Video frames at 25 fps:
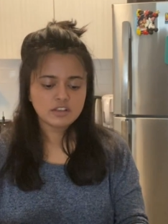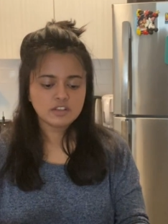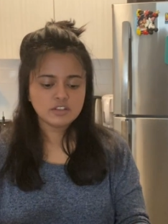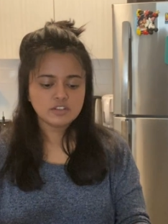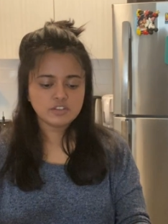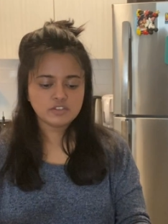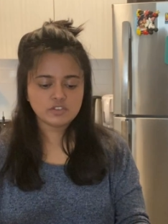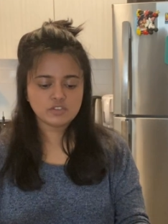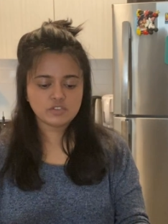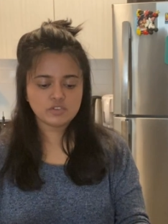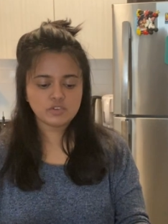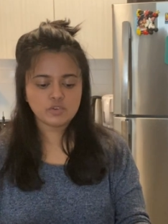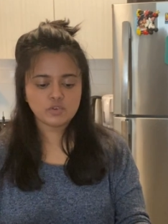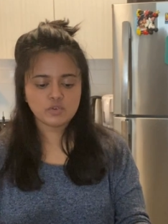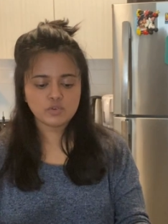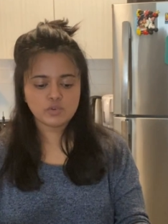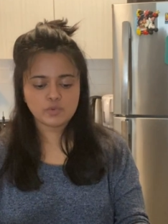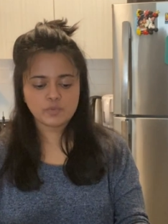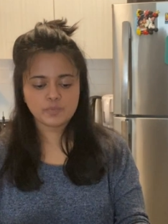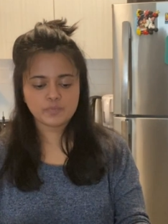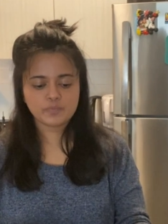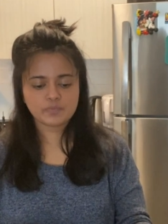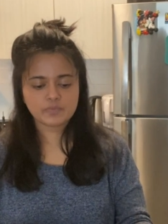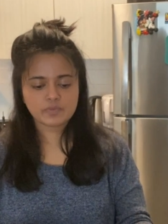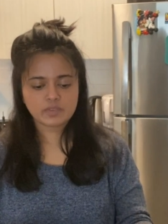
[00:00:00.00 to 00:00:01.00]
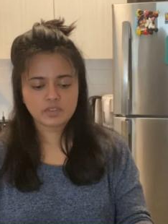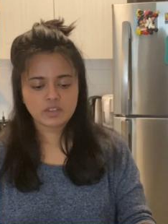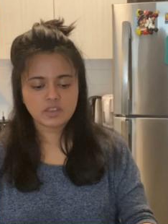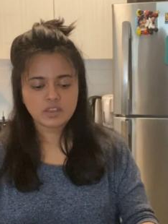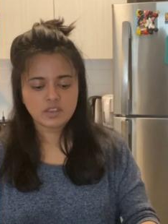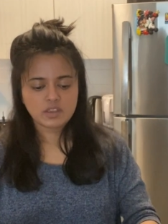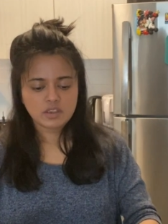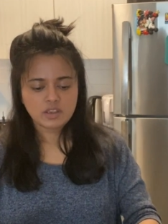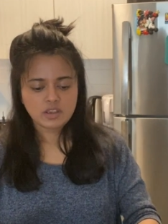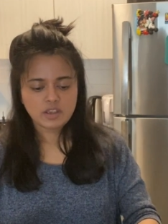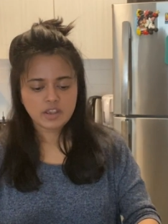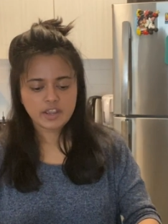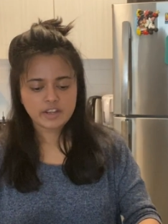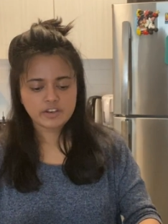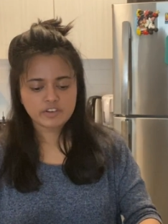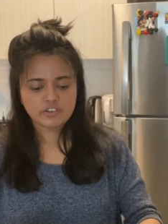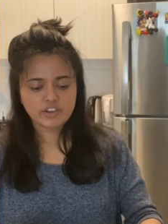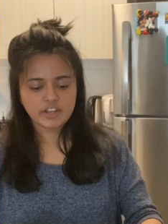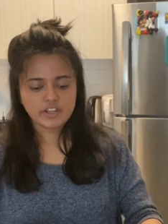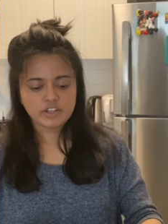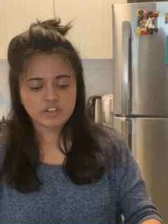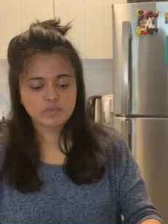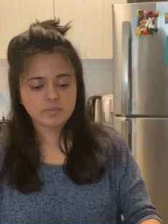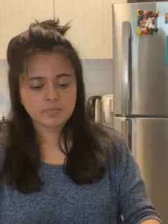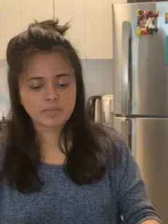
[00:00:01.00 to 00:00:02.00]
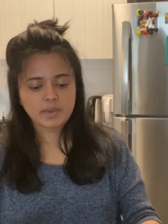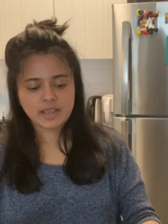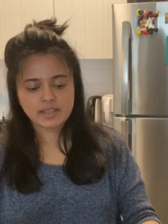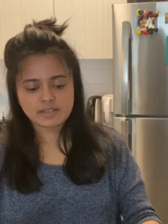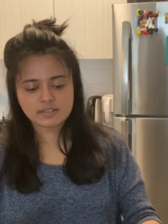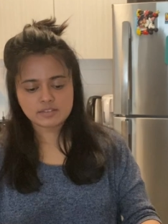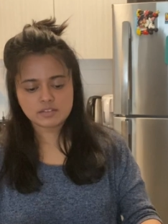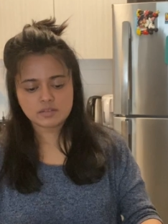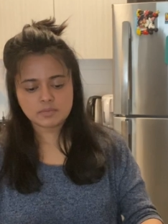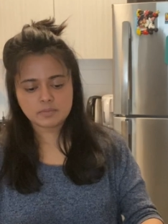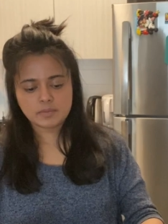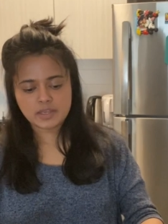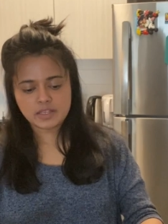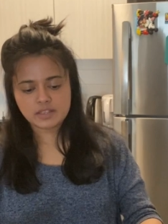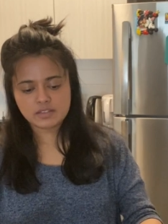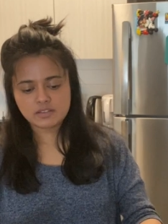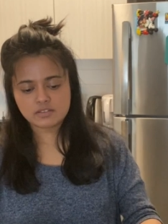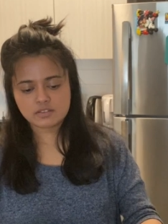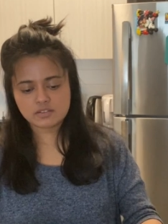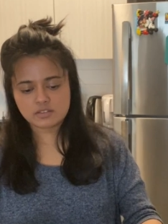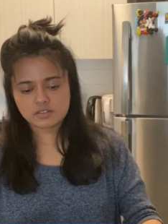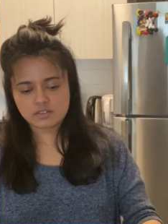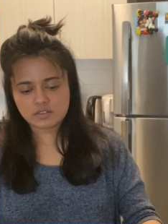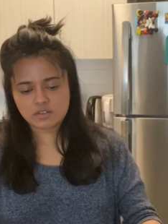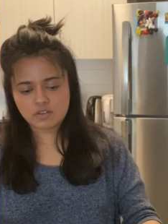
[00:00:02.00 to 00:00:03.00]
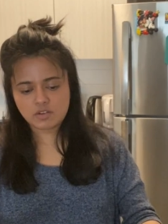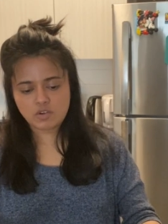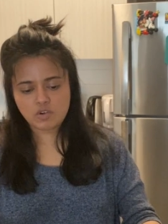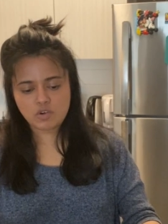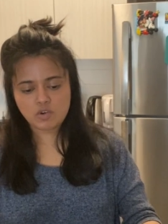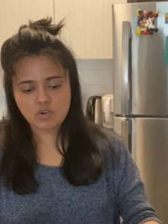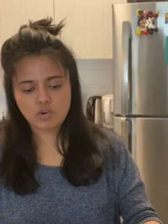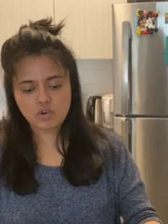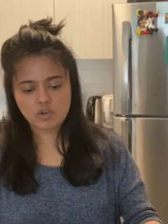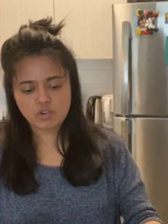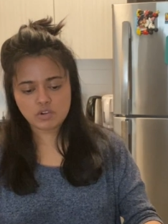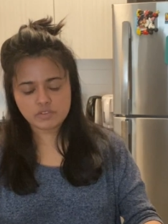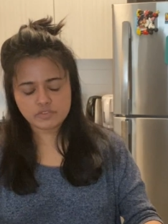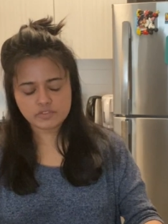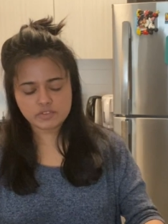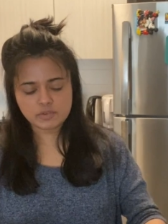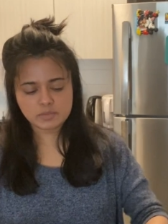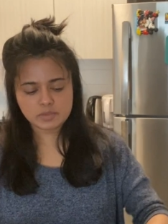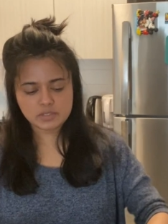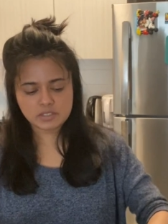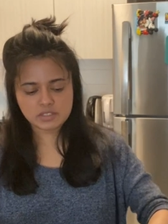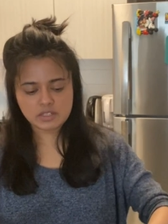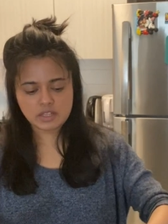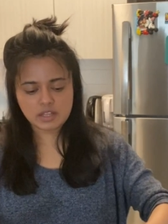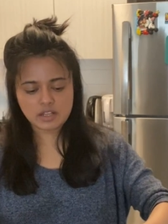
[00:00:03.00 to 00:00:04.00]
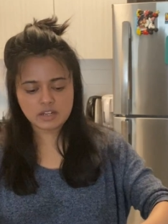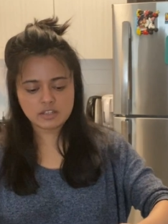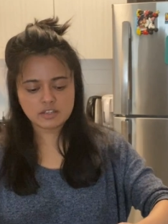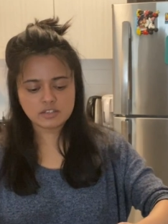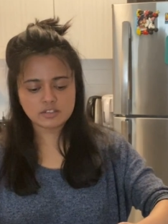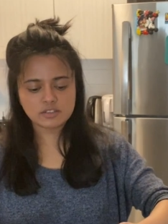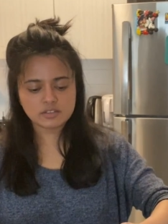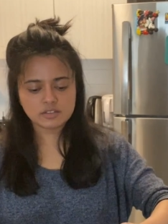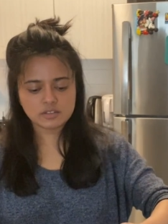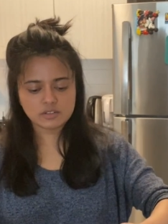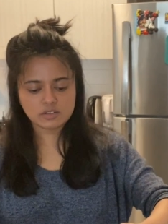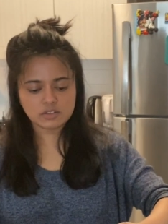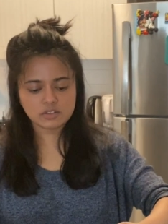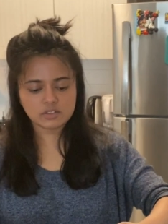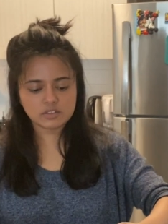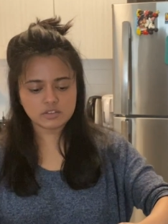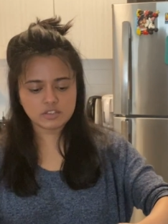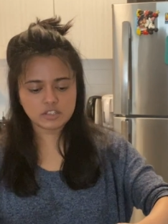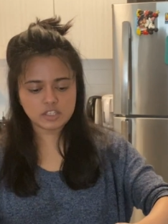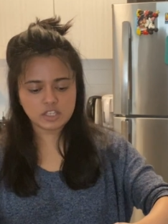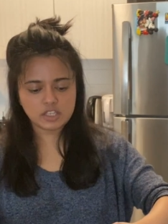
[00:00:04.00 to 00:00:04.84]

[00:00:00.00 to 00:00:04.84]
So I try to maximize all of the masala on